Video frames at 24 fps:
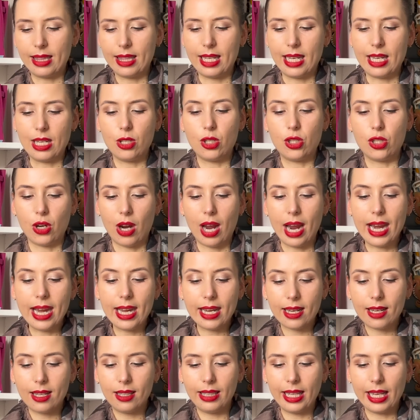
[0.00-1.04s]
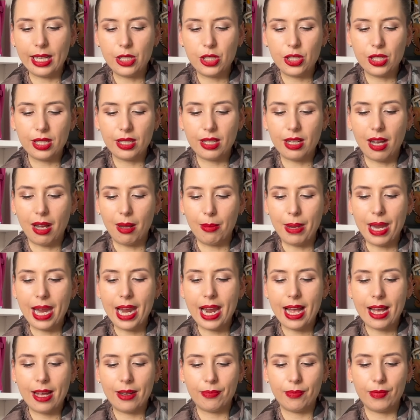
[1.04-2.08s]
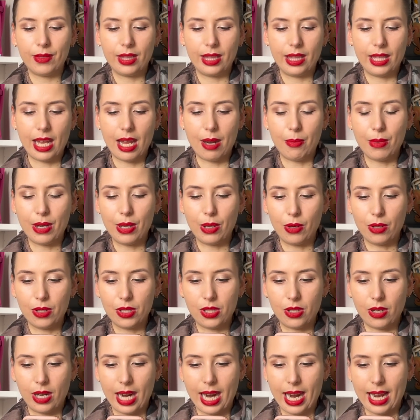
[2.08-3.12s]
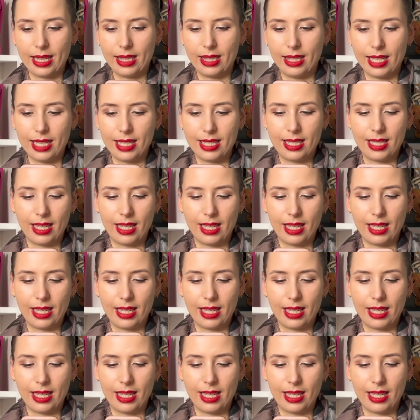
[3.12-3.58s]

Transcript: the Giant collection come out. Then we also had this